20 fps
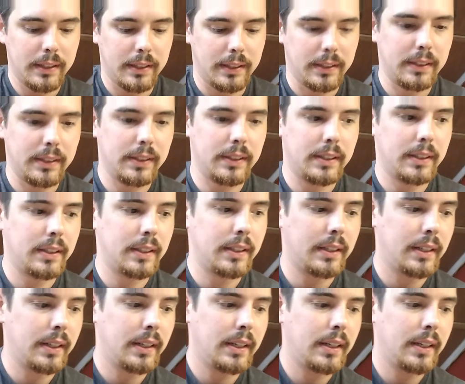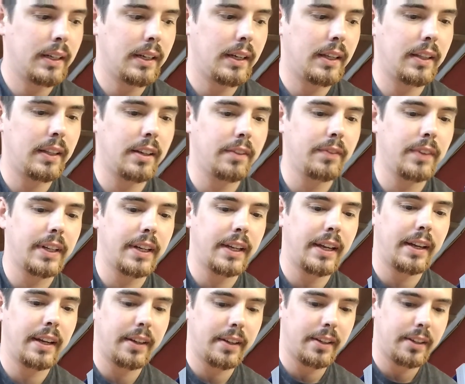and then I'm going to
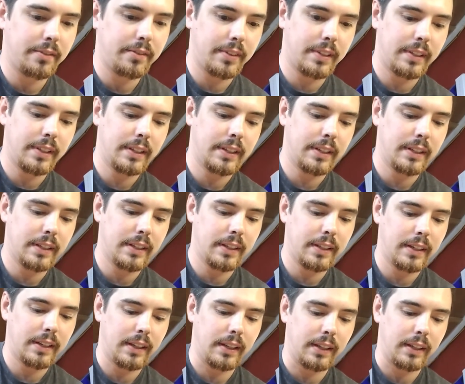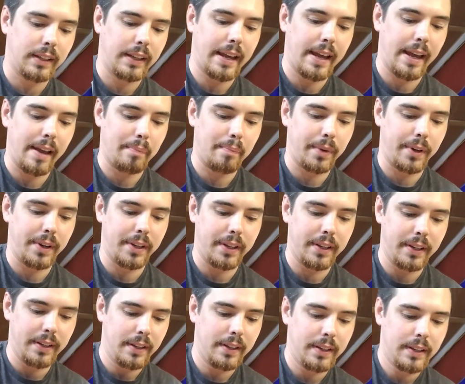have a cap on it.